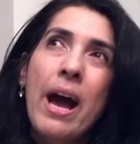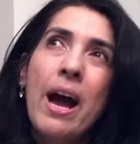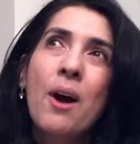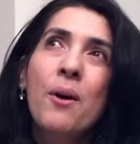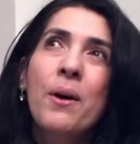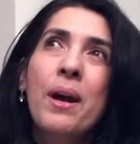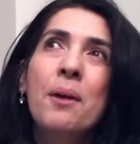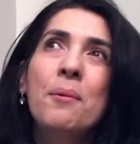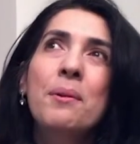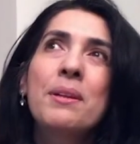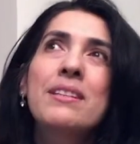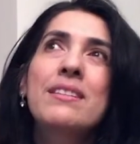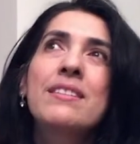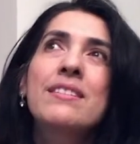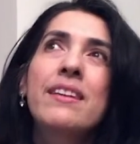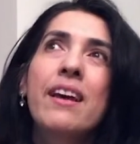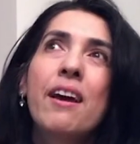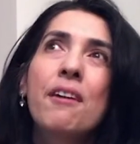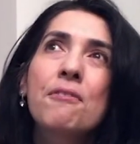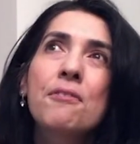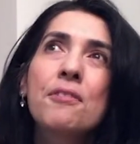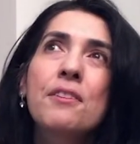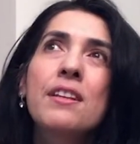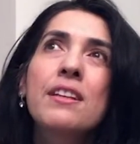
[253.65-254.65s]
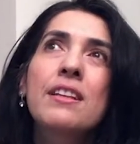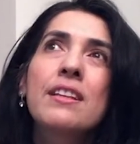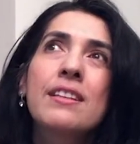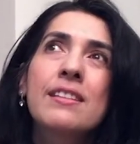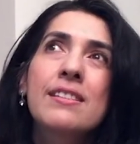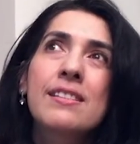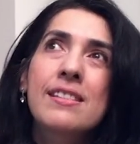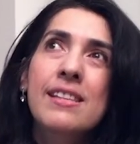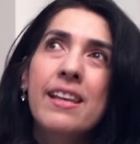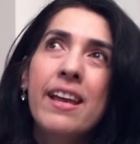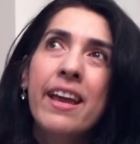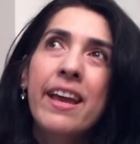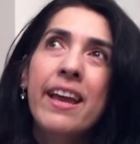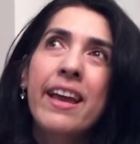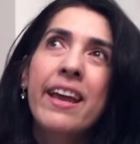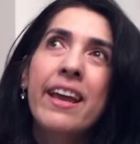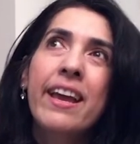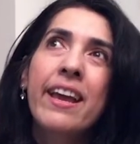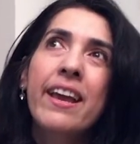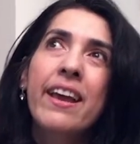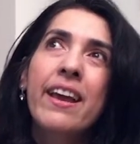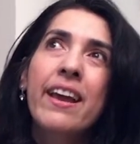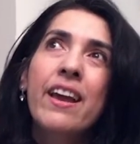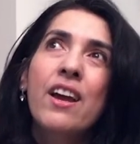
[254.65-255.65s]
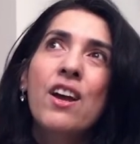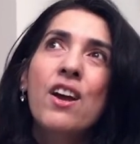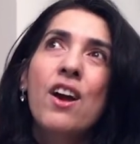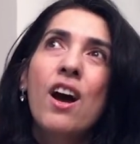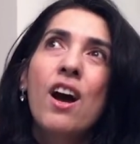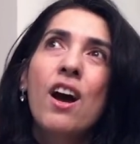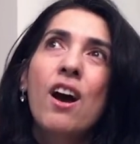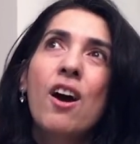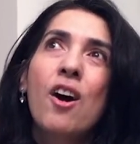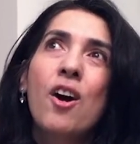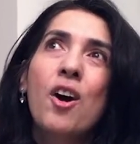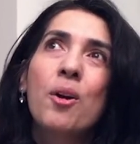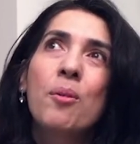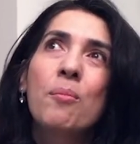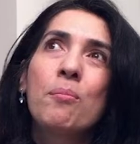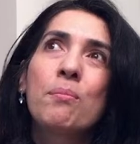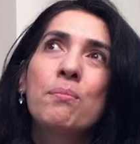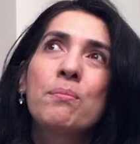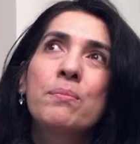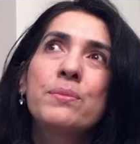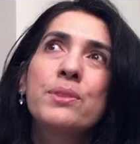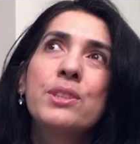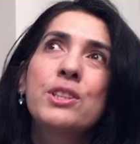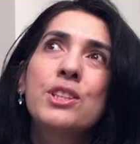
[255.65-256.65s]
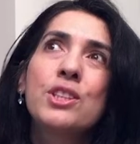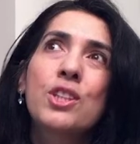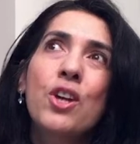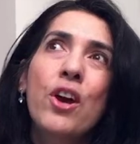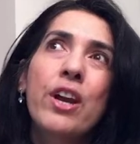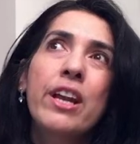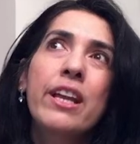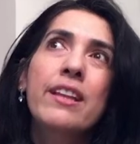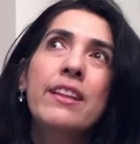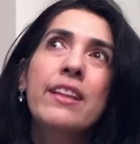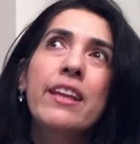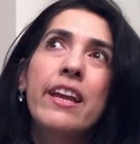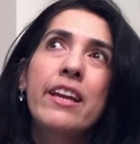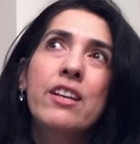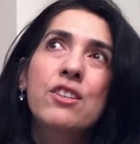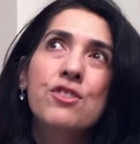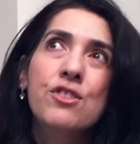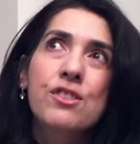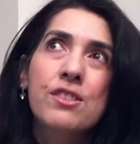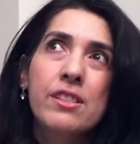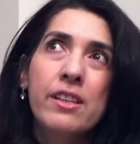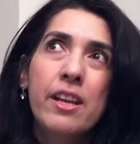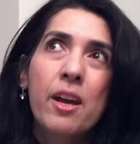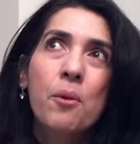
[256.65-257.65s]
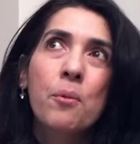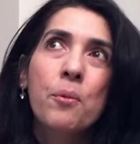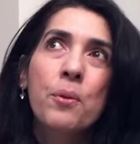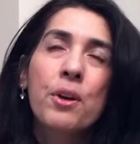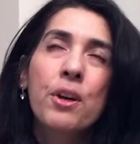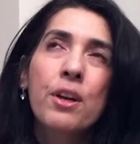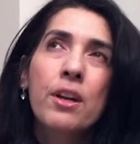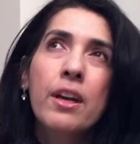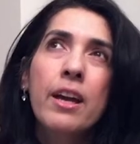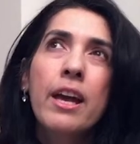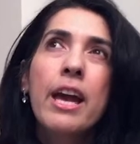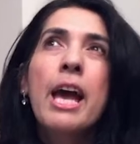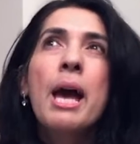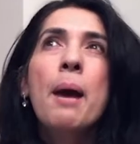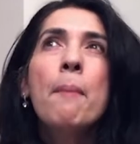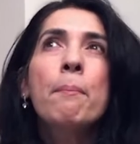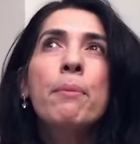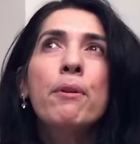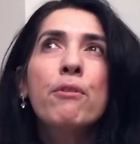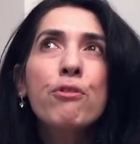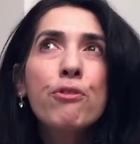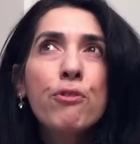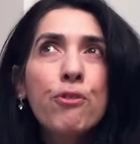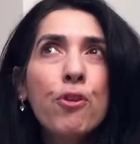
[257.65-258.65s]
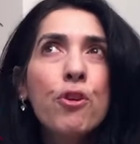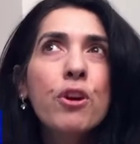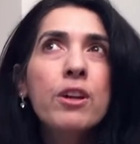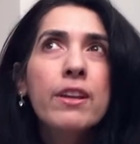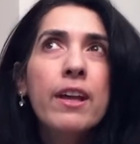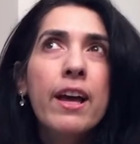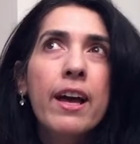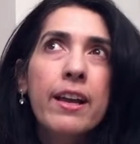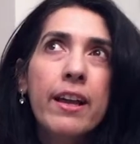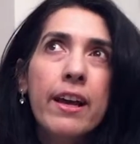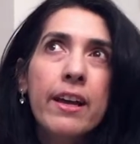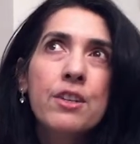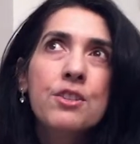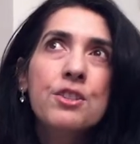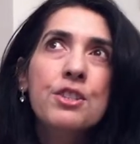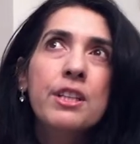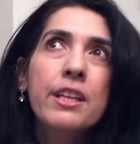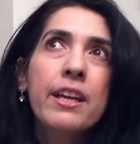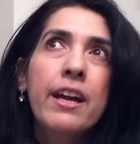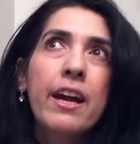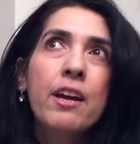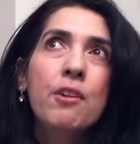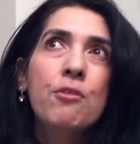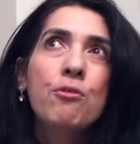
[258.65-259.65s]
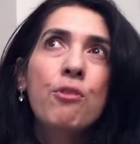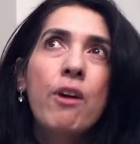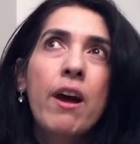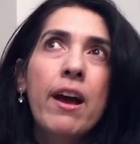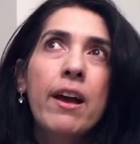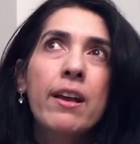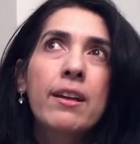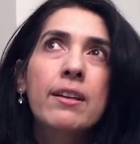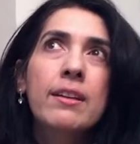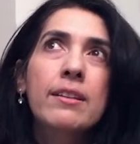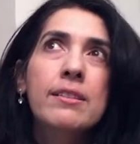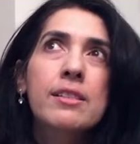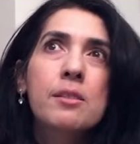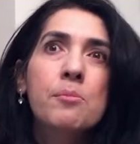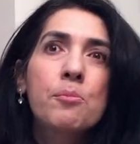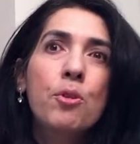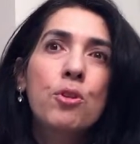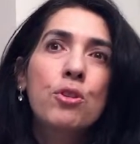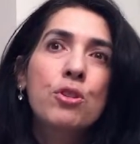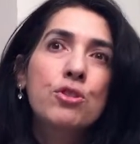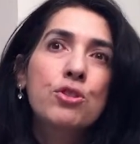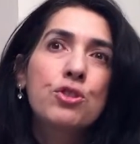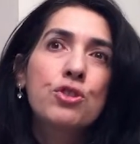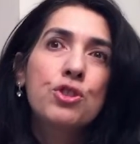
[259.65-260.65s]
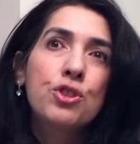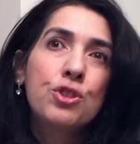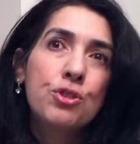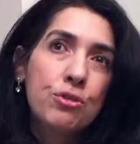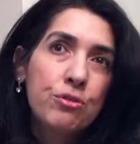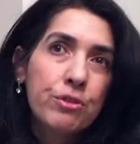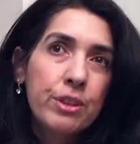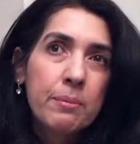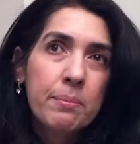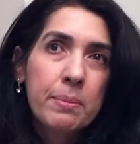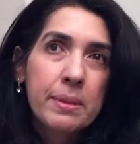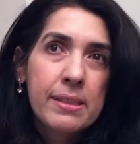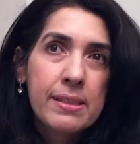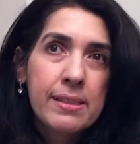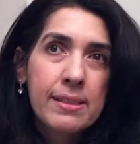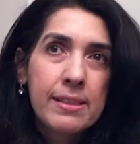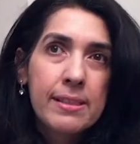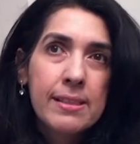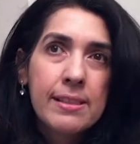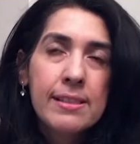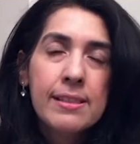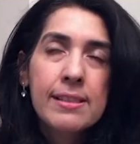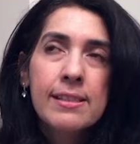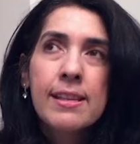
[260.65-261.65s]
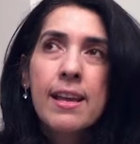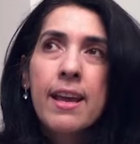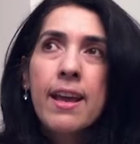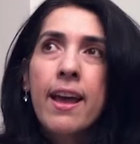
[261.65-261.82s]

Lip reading: Wow, I would definitely say starting the Angels Network. Before that, actually, I ran a small jewelry business.